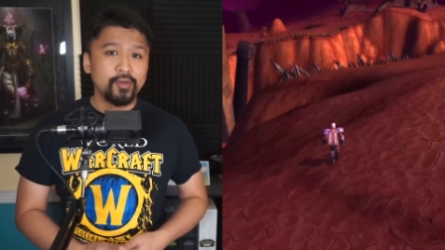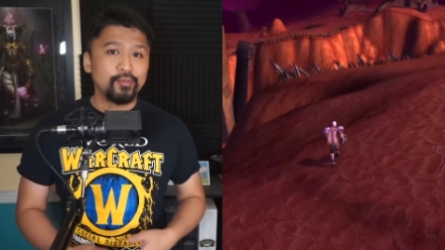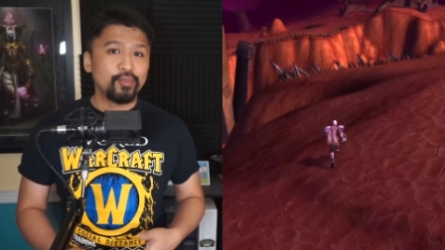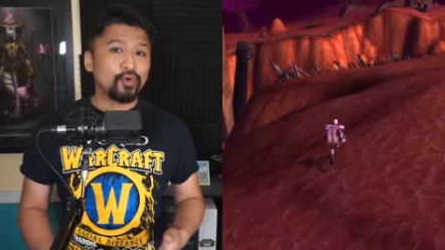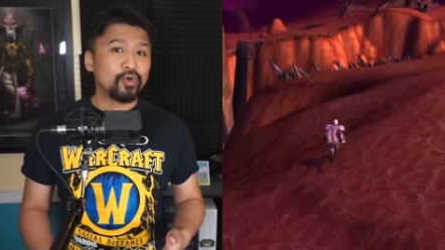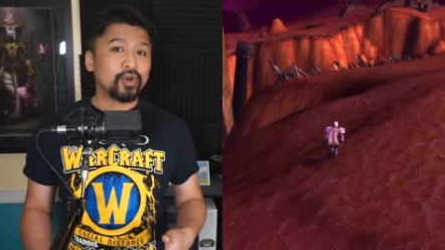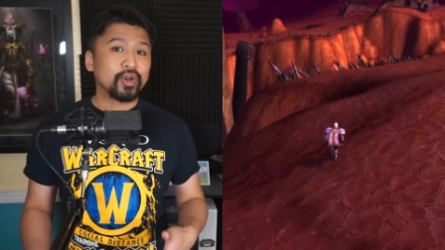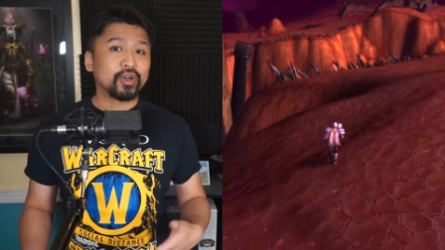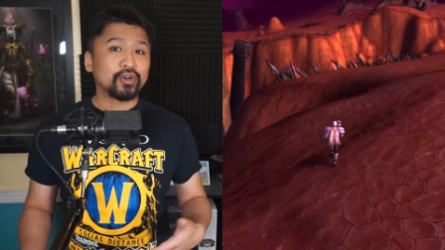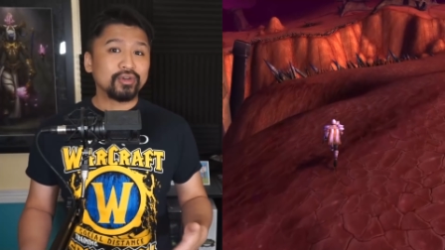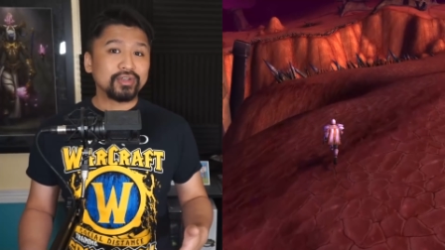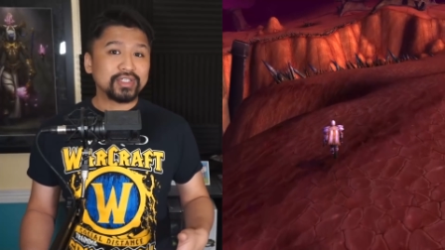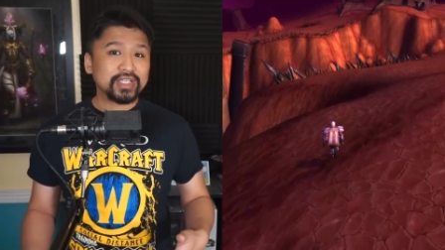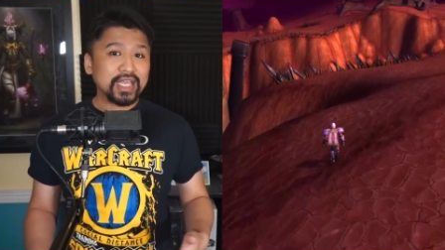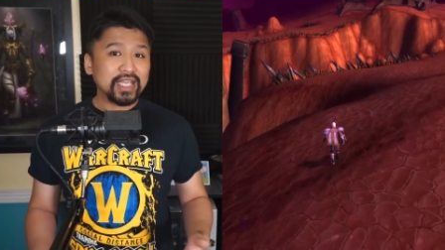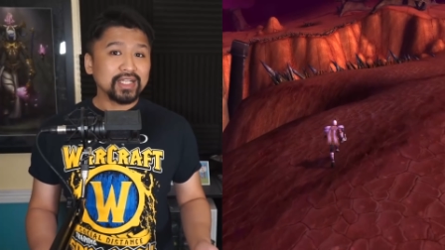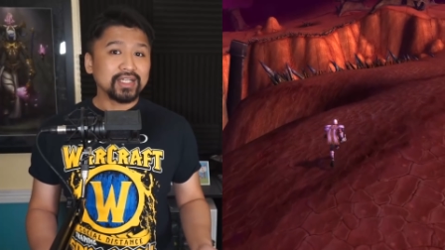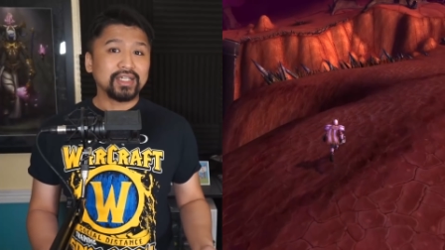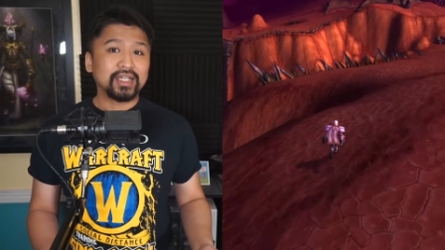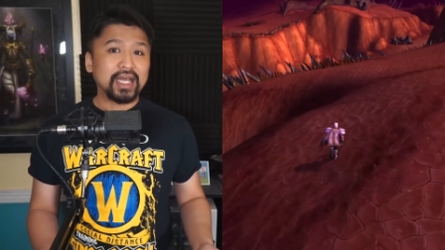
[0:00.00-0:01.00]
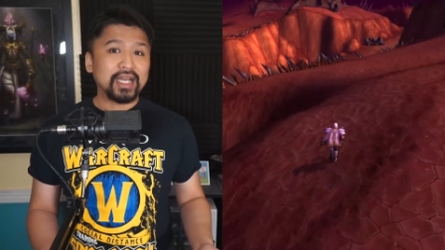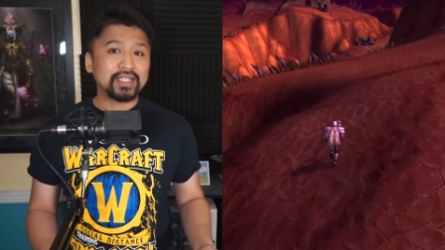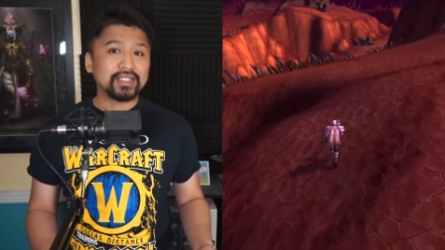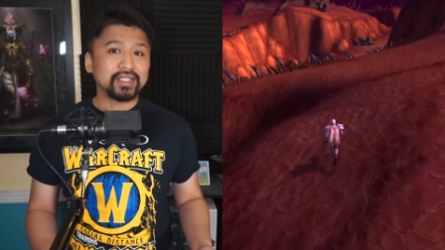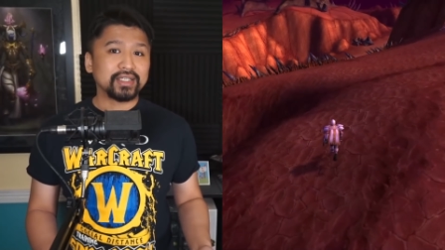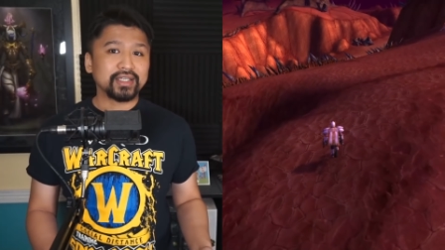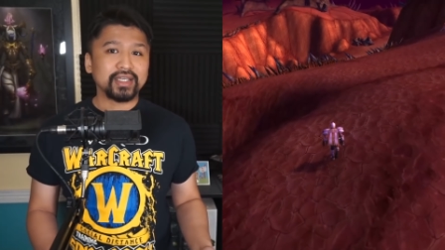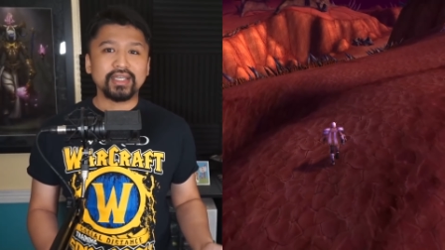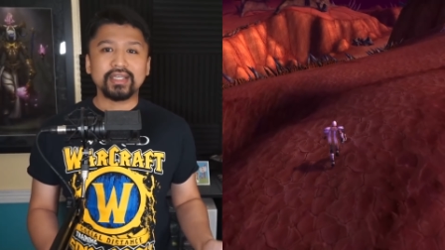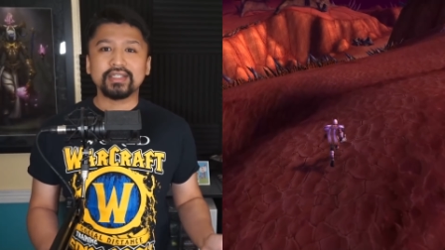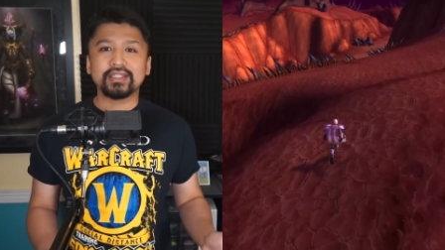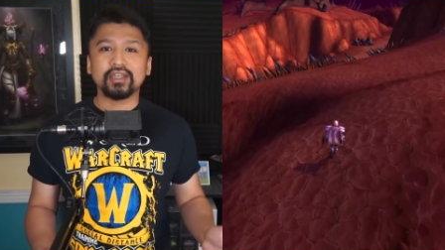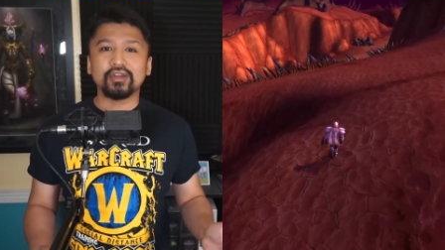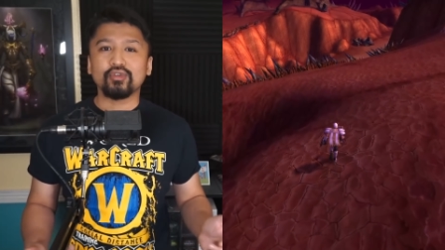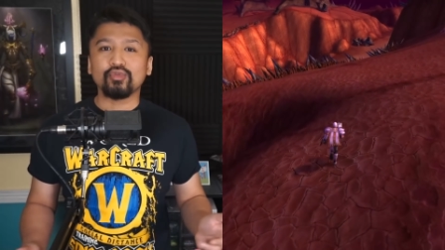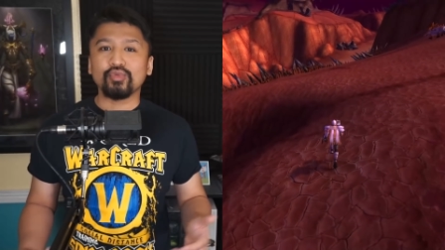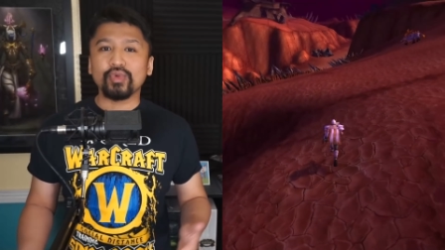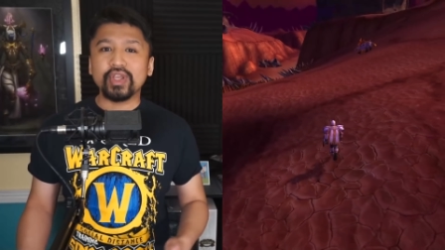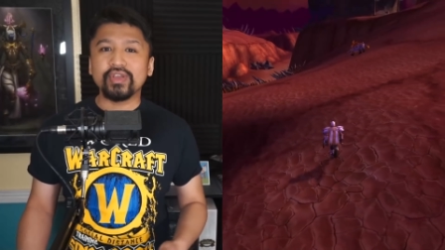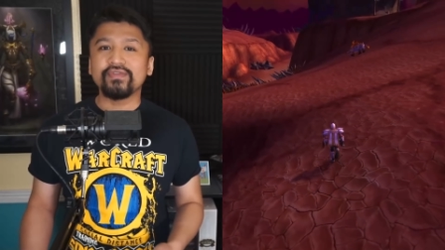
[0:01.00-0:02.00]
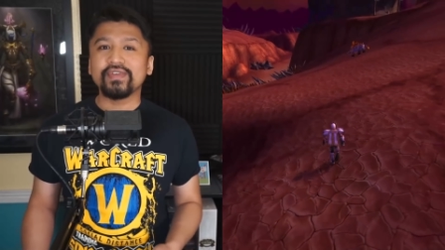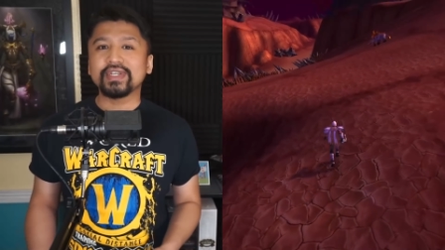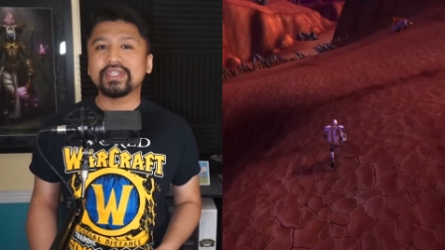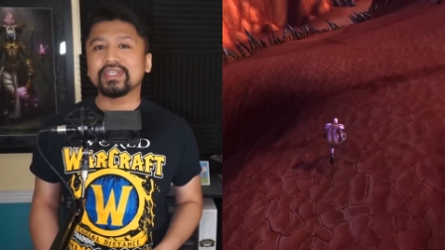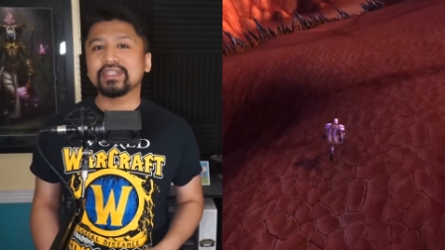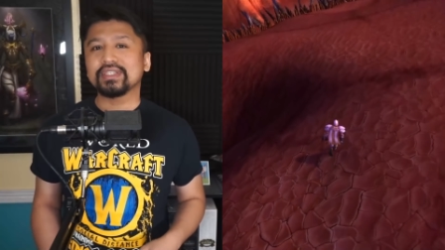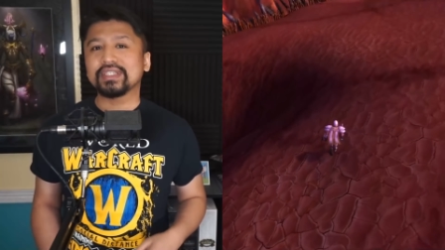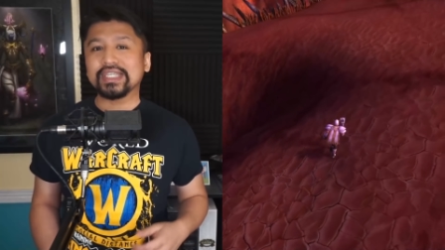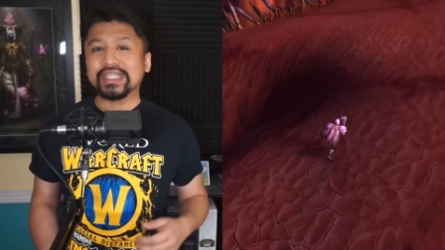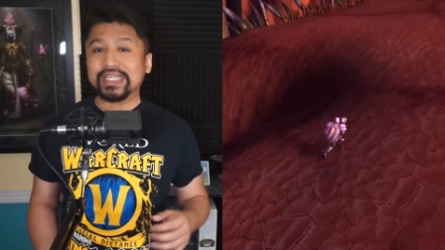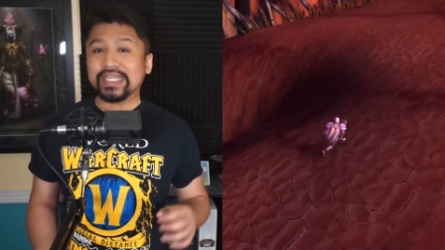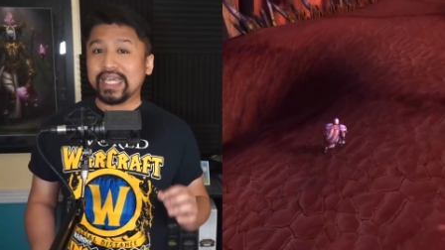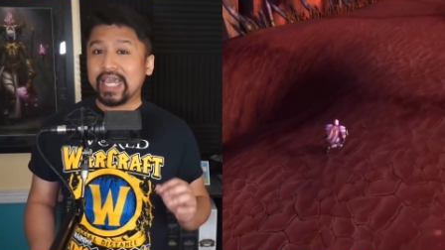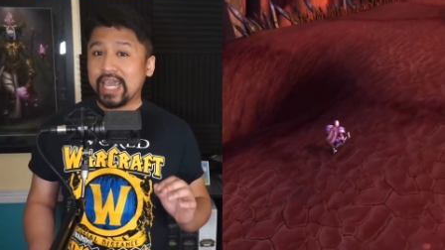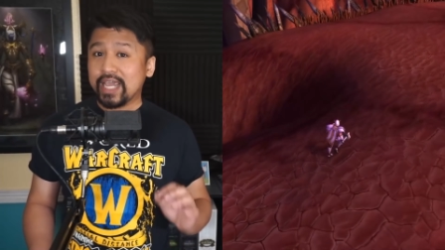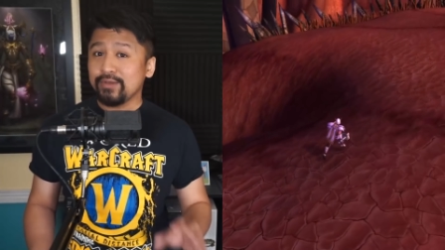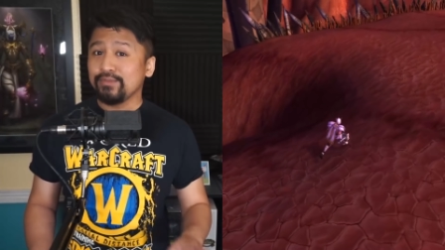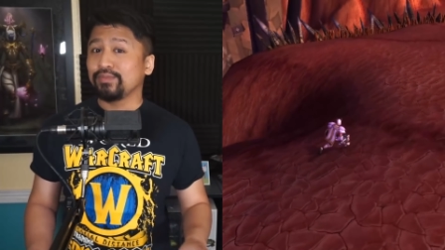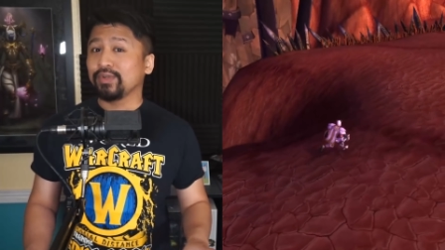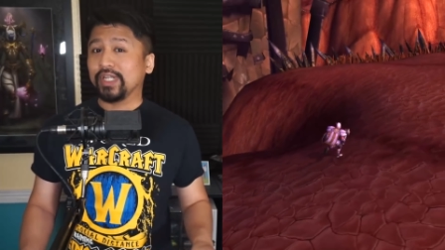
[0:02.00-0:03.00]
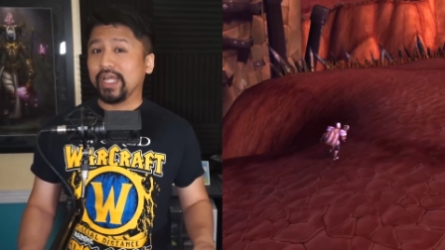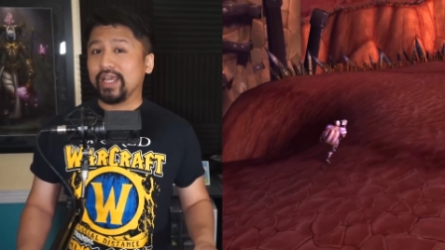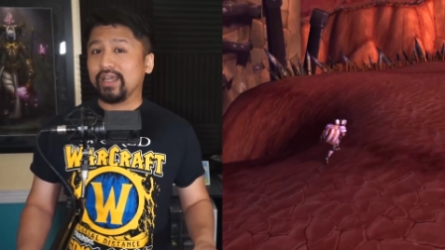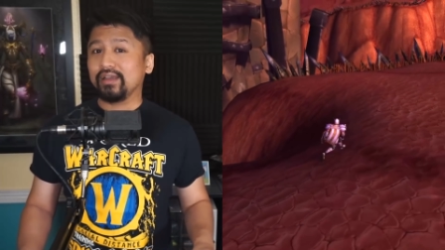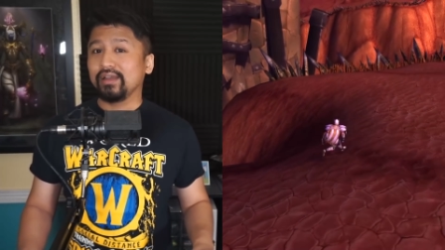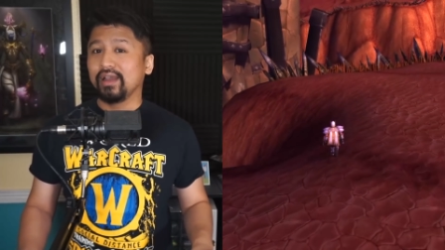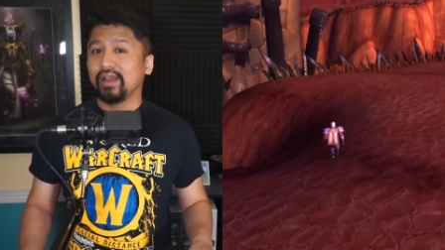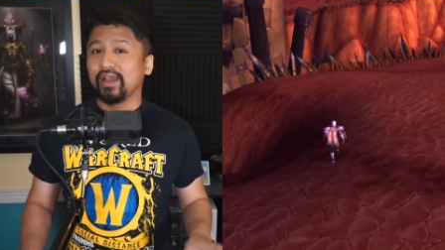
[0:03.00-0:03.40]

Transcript: Burning Crusade Classic is a revisit to gameplay